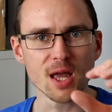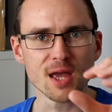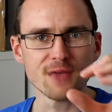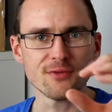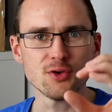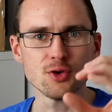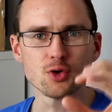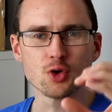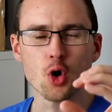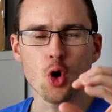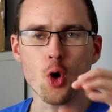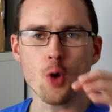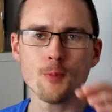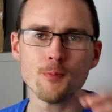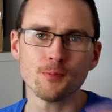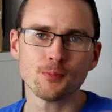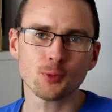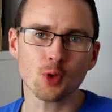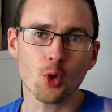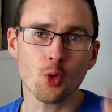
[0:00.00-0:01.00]
if you got
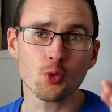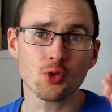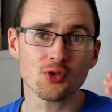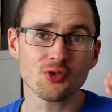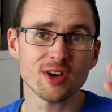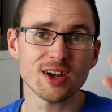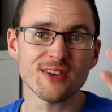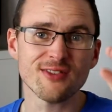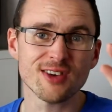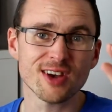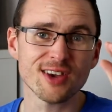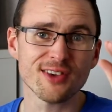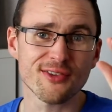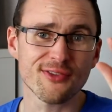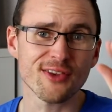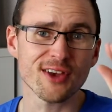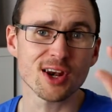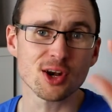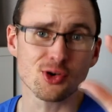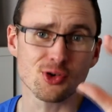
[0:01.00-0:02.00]
all the really really
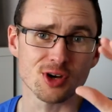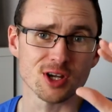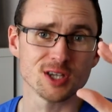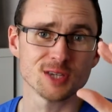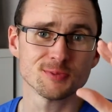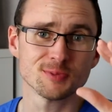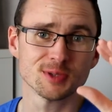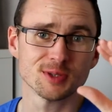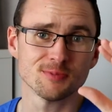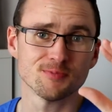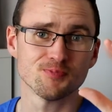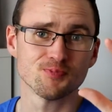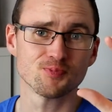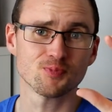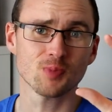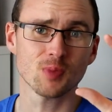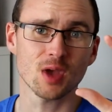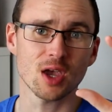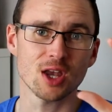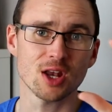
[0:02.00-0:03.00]
thin crisps
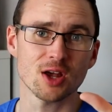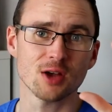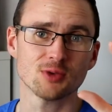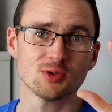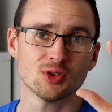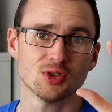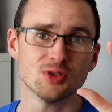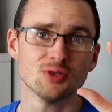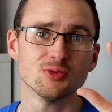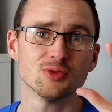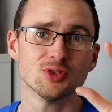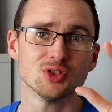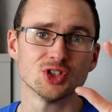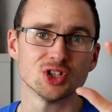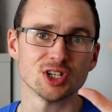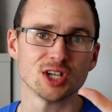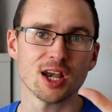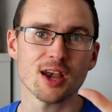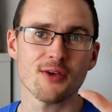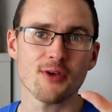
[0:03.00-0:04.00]
in a
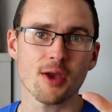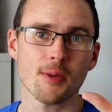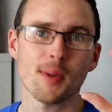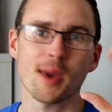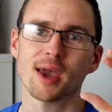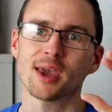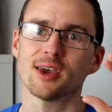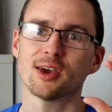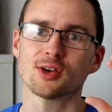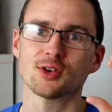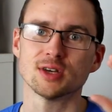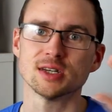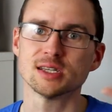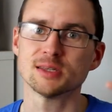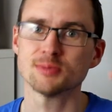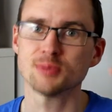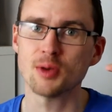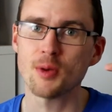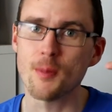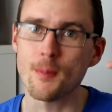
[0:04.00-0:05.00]
generic packet of
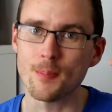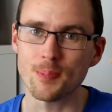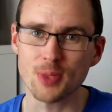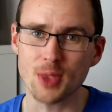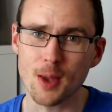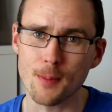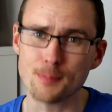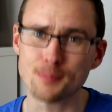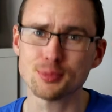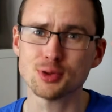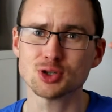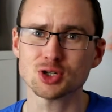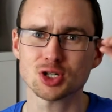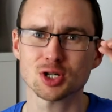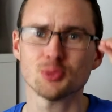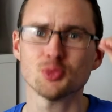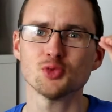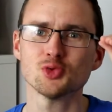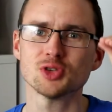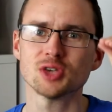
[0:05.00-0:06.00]
crisps and pushed
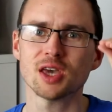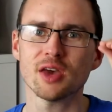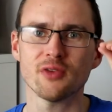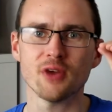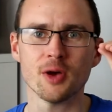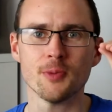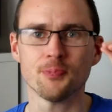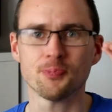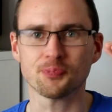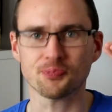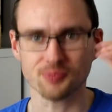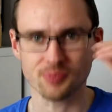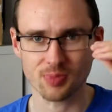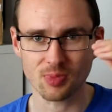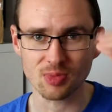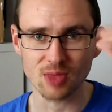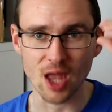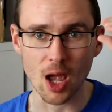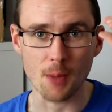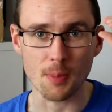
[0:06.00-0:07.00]
them all together,
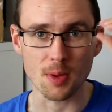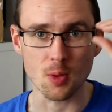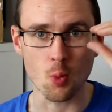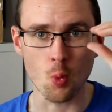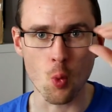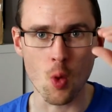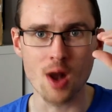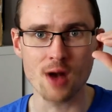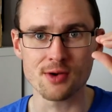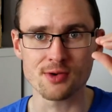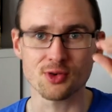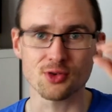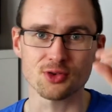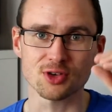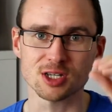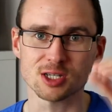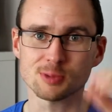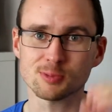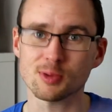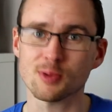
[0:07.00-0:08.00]
that would be one
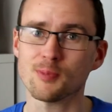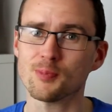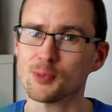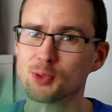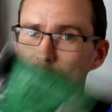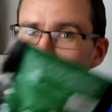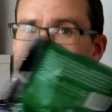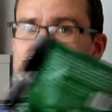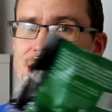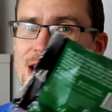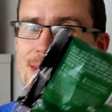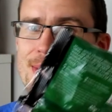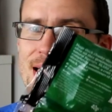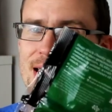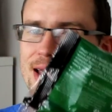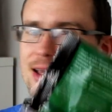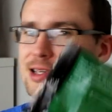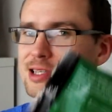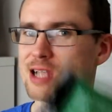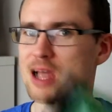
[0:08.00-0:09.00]
crisp that you get in a
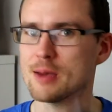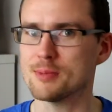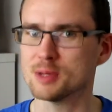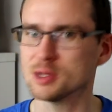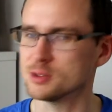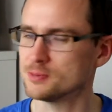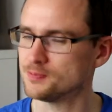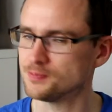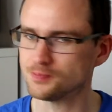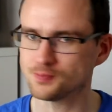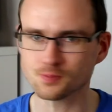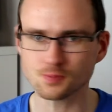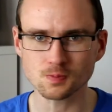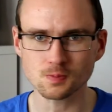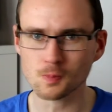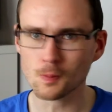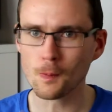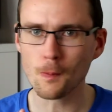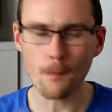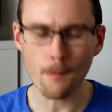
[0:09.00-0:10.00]
packet of Slabs.
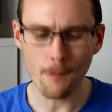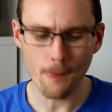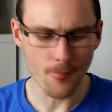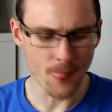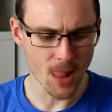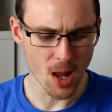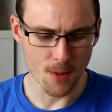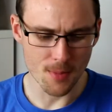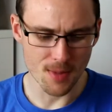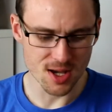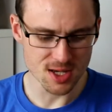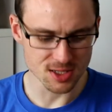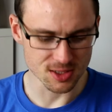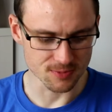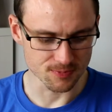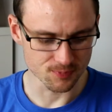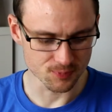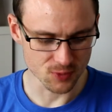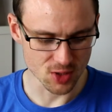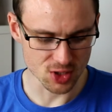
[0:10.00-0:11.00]

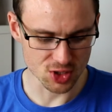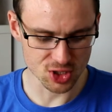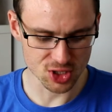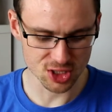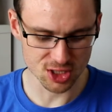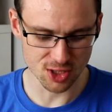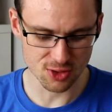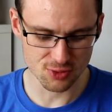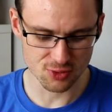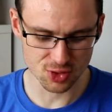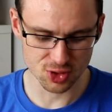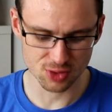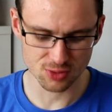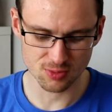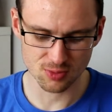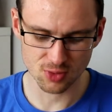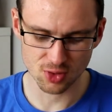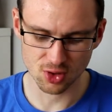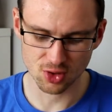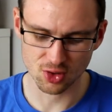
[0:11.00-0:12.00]
Amazing. They're just so
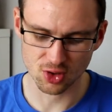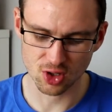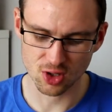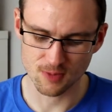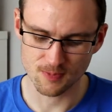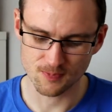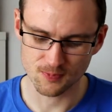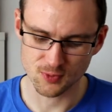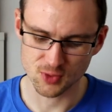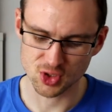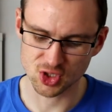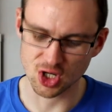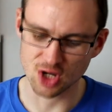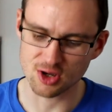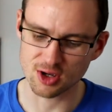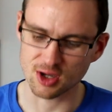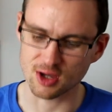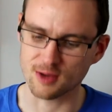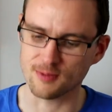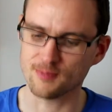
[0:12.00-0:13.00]

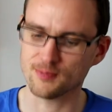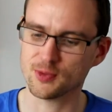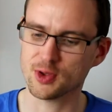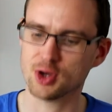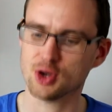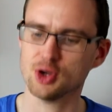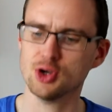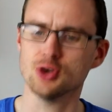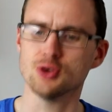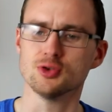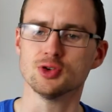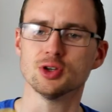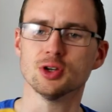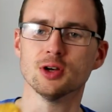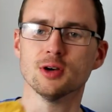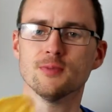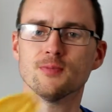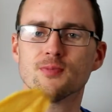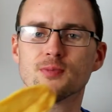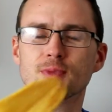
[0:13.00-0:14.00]
chunky. They are huge.
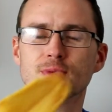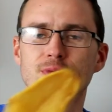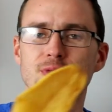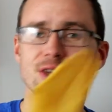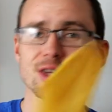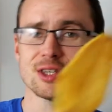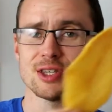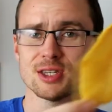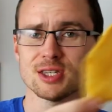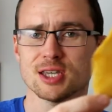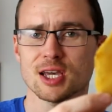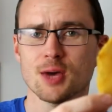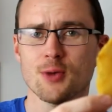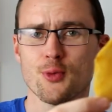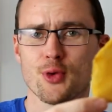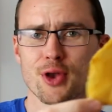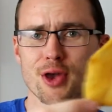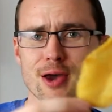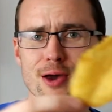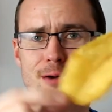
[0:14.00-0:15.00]
Look, that's the
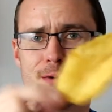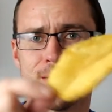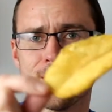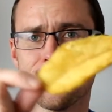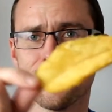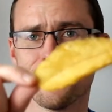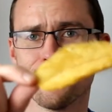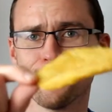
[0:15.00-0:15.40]
second one out.